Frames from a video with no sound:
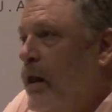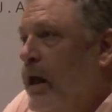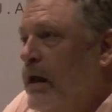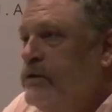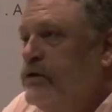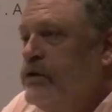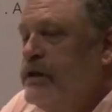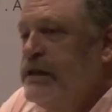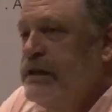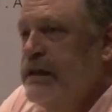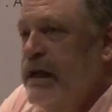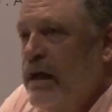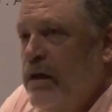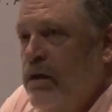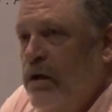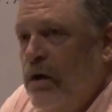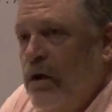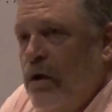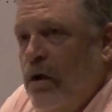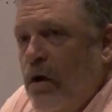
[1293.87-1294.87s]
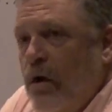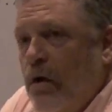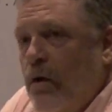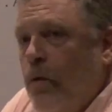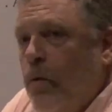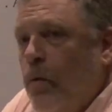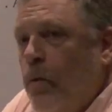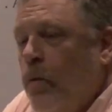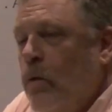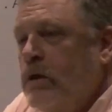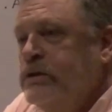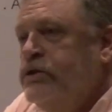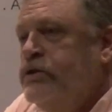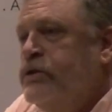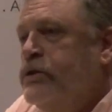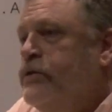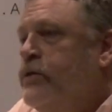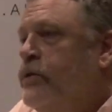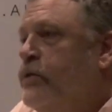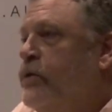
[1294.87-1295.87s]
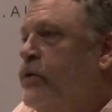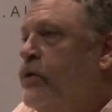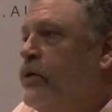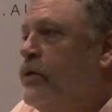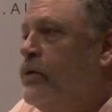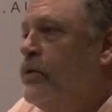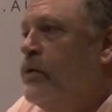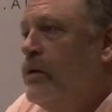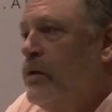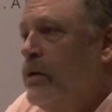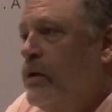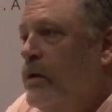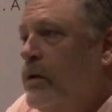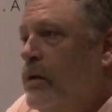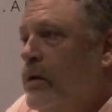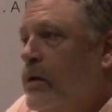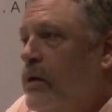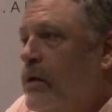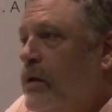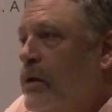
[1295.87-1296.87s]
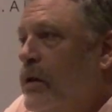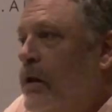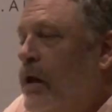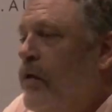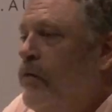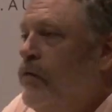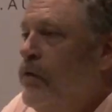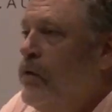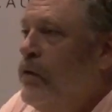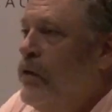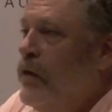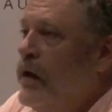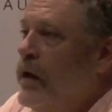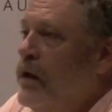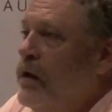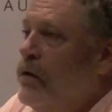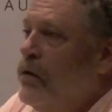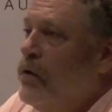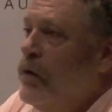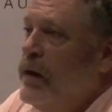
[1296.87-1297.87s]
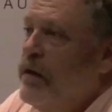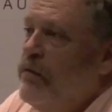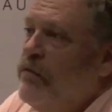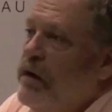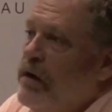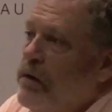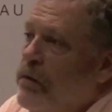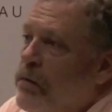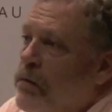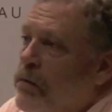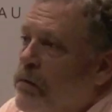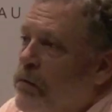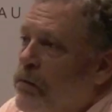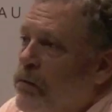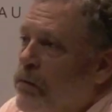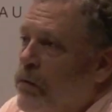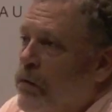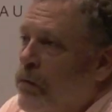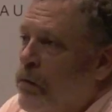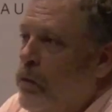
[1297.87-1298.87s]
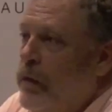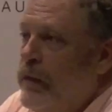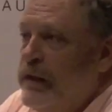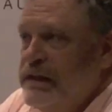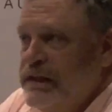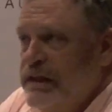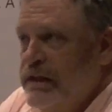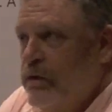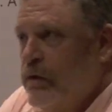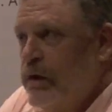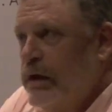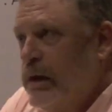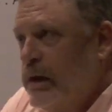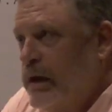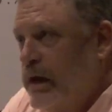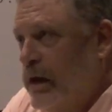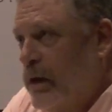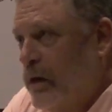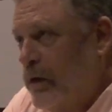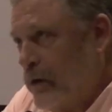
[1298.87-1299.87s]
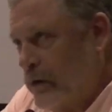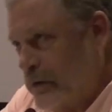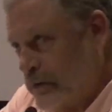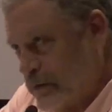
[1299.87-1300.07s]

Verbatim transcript: And she said, "What should you do if you think you're living with a serial killer?"